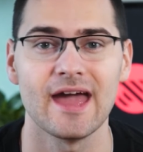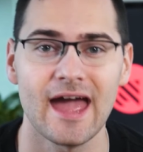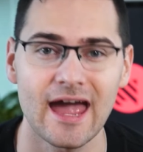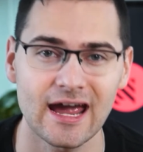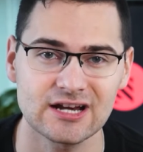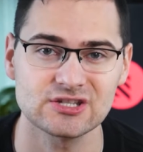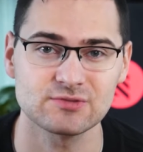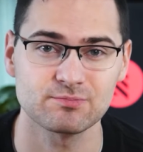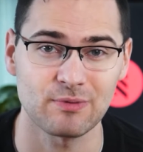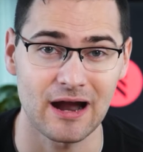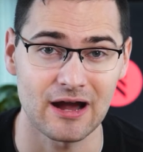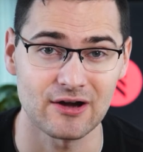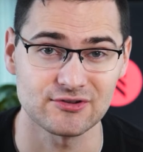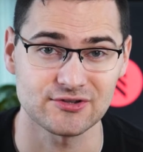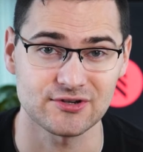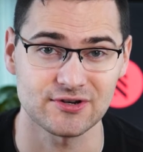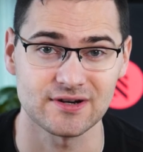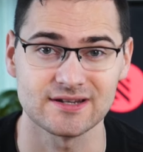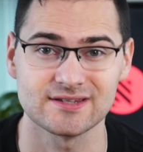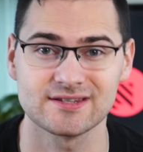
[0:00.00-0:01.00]
X
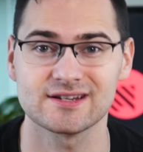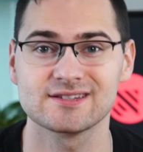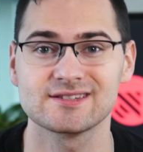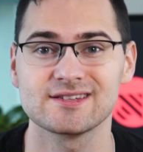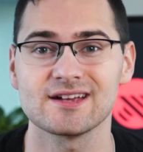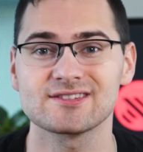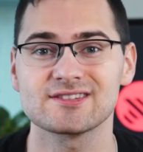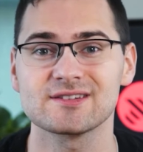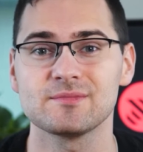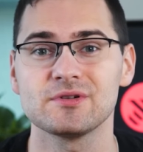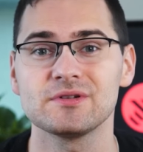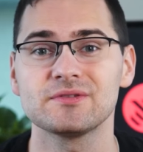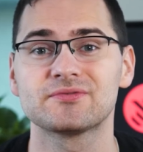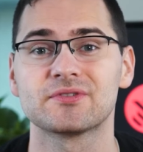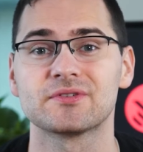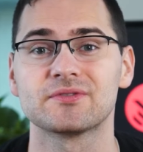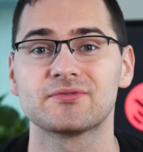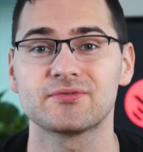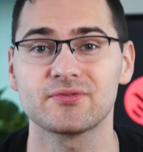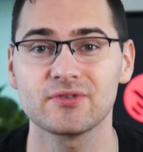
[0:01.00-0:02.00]
Browser is accessible
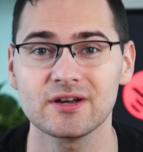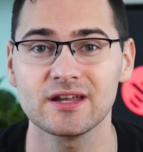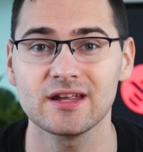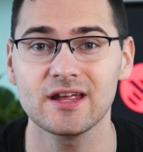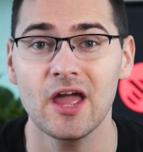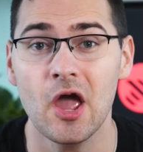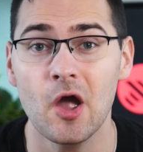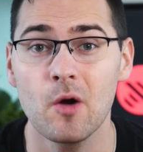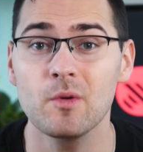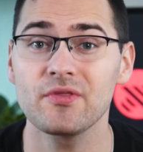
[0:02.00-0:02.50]
for free